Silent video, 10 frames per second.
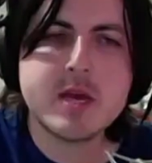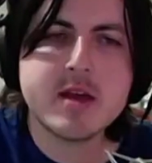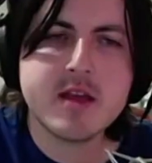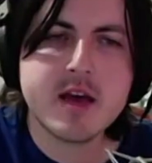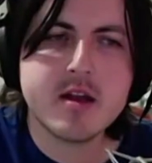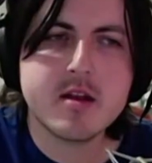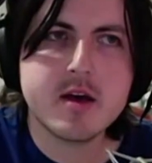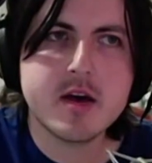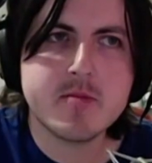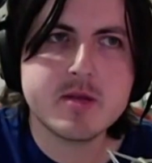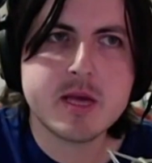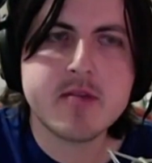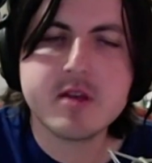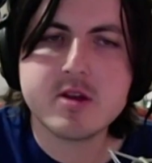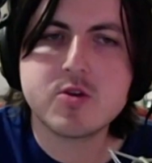that it sounded
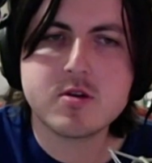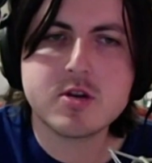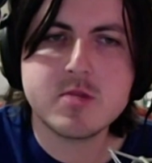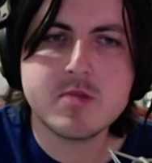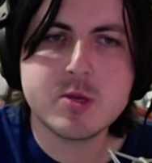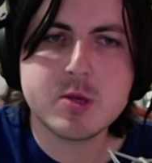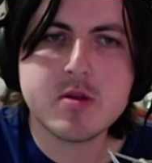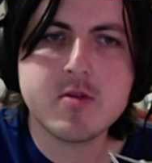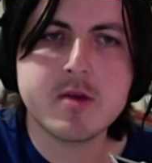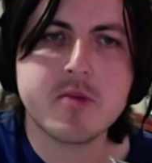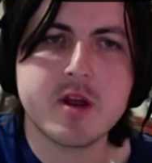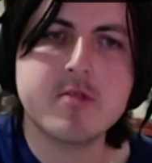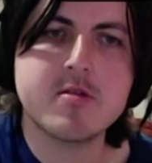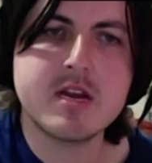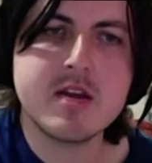like George to me soloing, but
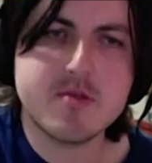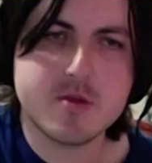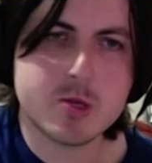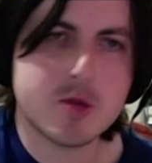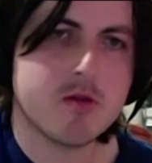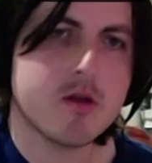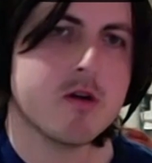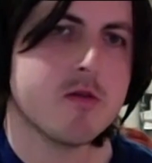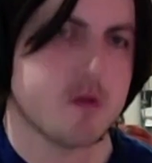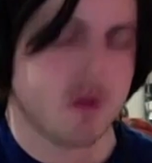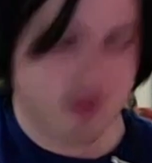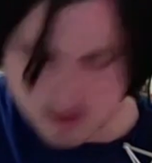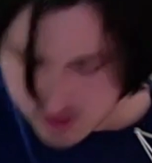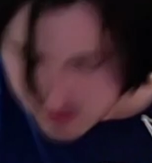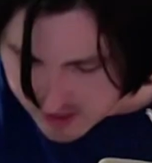underneath the solo,
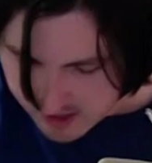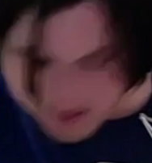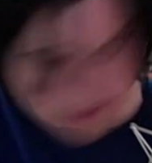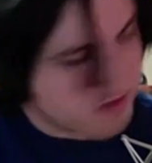you hear the...